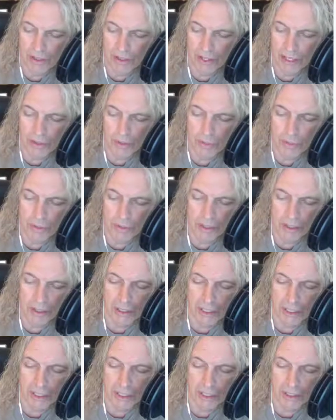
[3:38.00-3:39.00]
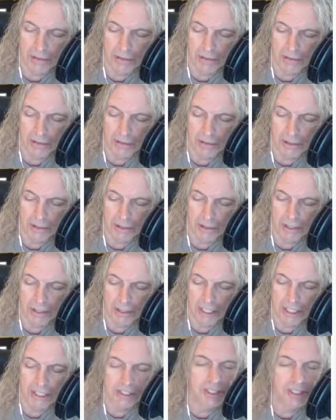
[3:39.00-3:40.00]
that will
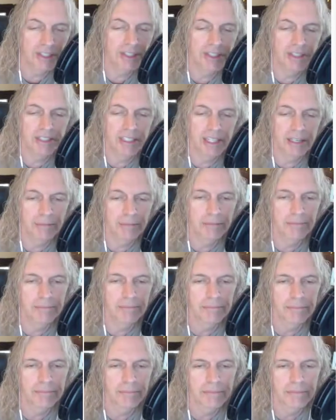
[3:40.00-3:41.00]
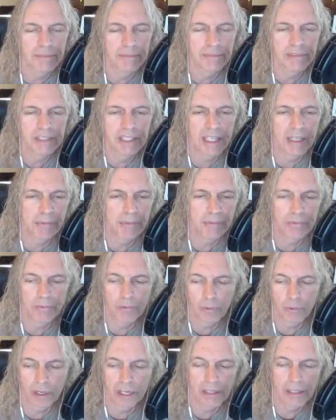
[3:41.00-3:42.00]
get you the same
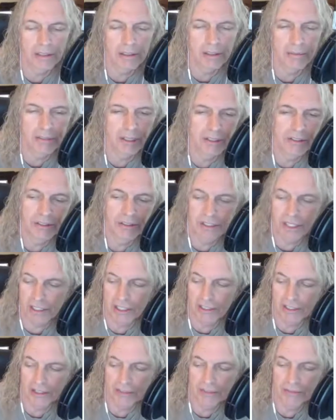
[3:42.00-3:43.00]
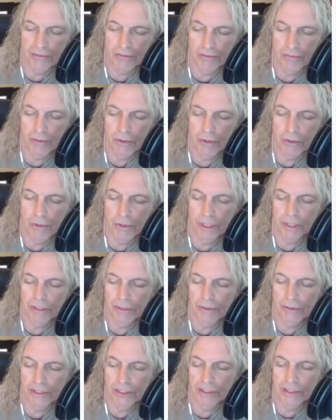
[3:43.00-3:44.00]
rate. Let me check this real quick
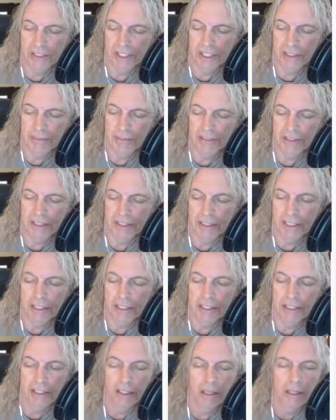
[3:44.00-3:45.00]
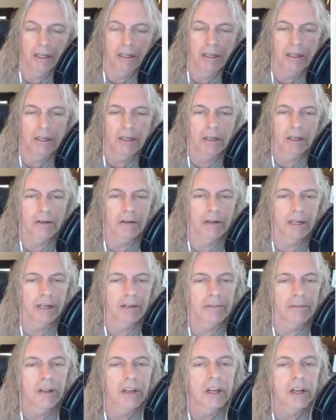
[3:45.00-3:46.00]
so it doesn't keep dinging. All
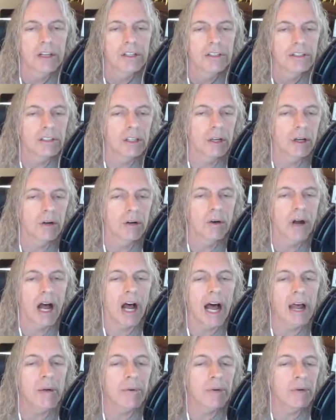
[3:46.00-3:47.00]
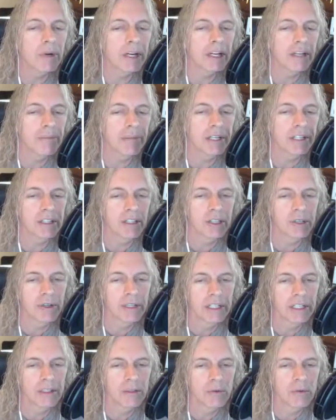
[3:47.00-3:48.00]
right, so I would recommend
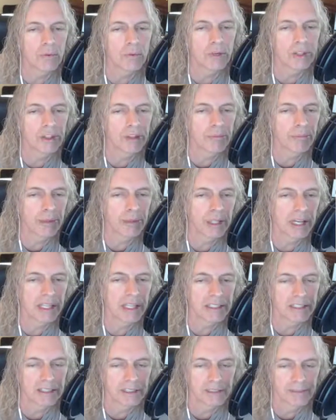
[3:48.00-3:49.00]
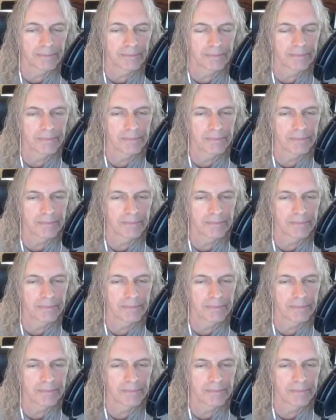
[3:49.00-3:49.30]
going with the plus.